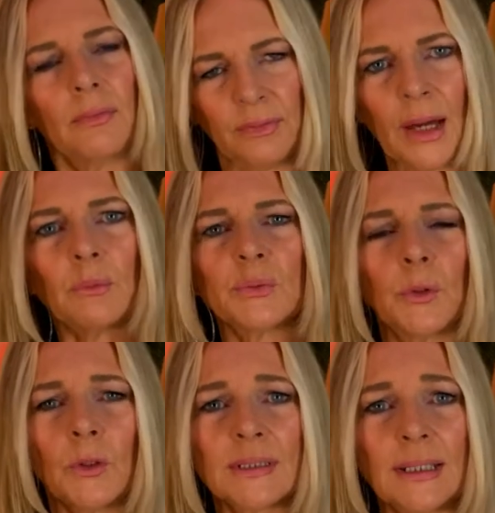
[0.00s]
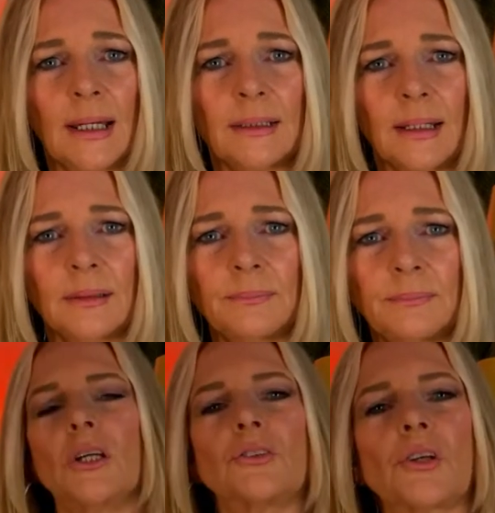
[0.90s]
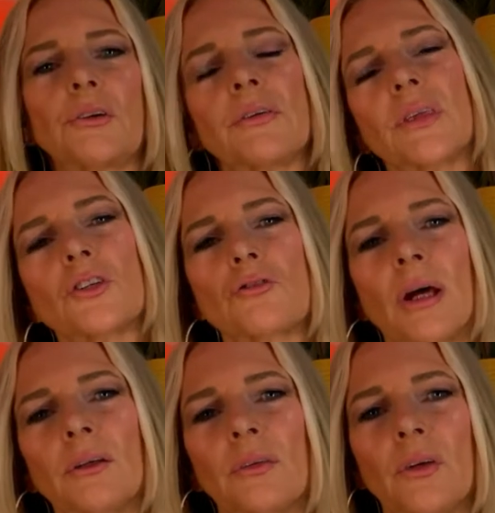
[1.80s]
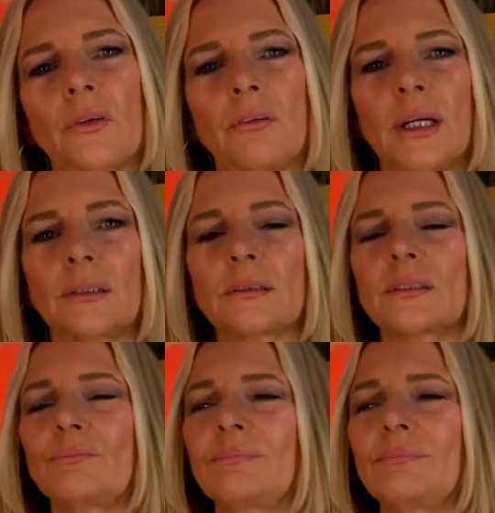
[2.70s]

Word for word: That was Paul Snider. Dorothy Stratten, on the other hand,